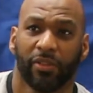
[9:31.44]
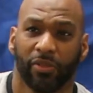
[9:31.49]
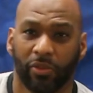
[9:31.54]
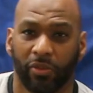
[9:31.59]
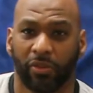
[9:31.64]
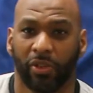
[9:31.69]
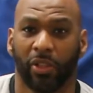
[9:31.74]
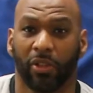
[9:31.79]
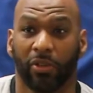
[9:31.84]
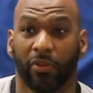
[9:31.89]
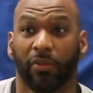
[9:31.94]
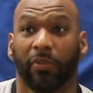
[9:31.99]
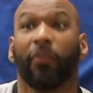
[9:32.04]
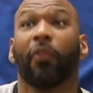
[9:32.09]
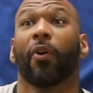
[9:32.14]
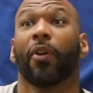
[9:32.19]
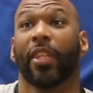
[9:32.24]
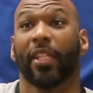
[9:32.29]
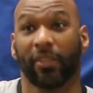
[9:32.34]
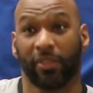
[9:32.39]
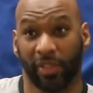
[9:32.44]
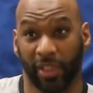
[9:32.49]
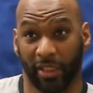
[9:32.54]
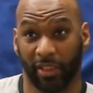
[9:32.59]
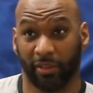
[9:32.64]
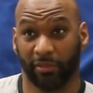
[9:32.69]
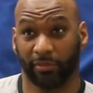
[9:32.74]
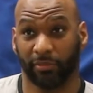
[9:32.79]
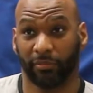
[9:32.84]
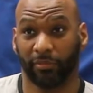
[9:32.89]
So for this
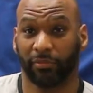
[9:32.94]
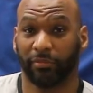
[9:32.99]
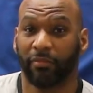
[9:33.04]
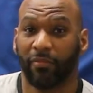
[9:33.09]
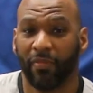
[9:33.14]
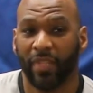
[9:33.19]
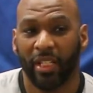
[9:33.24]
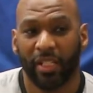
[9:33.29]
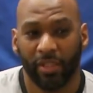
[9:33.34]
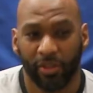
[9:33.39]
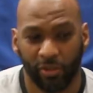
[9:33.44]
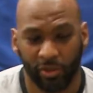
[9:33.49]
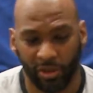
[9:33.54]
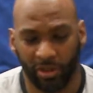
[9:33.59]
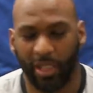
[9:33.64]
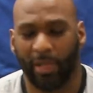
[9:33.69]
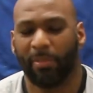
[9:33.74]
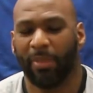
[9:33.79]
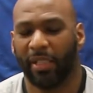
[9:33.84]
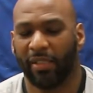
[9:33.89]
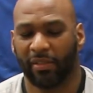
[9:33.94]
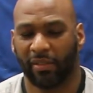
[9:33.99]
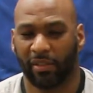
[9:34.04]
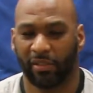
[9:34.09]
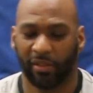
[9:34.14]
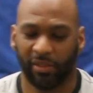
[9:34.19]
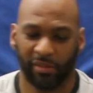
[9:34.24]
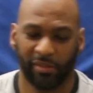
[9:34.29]
year, so I basically